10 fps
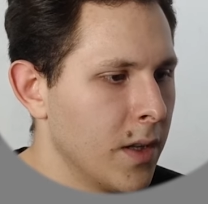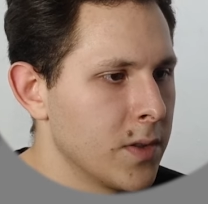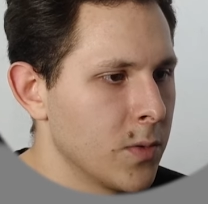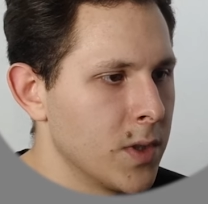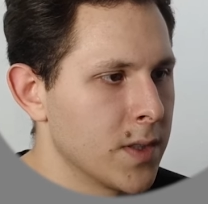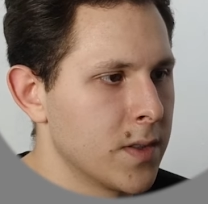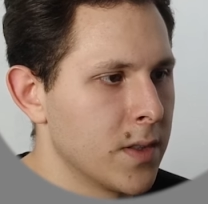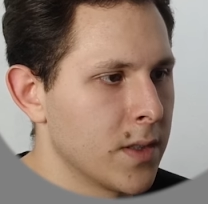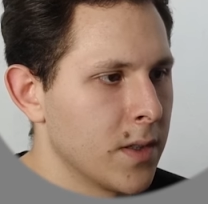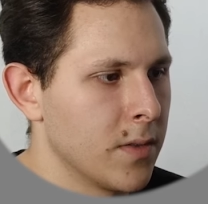So just
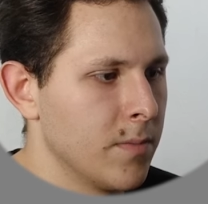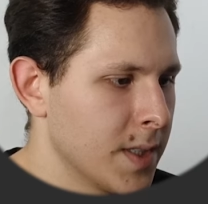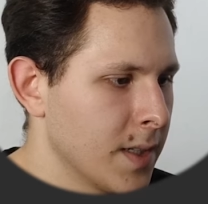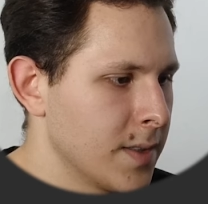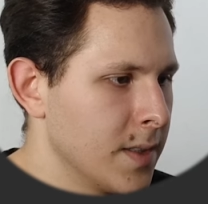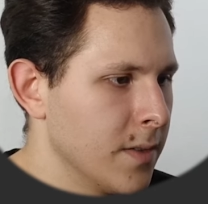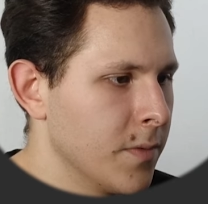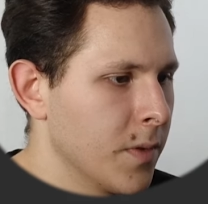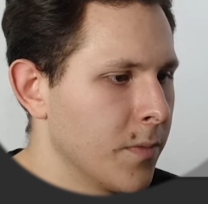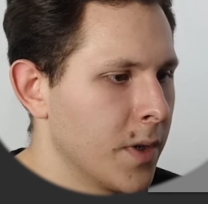this adds the
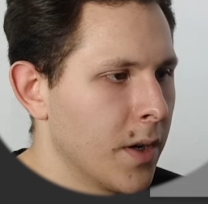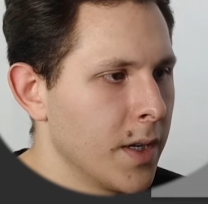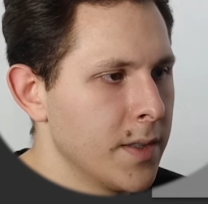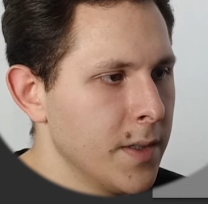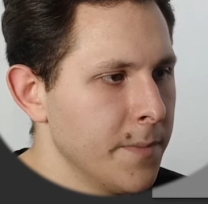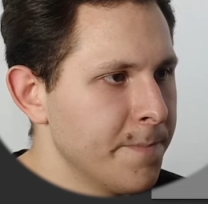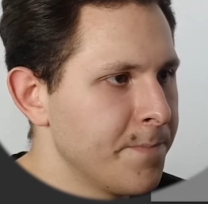variety.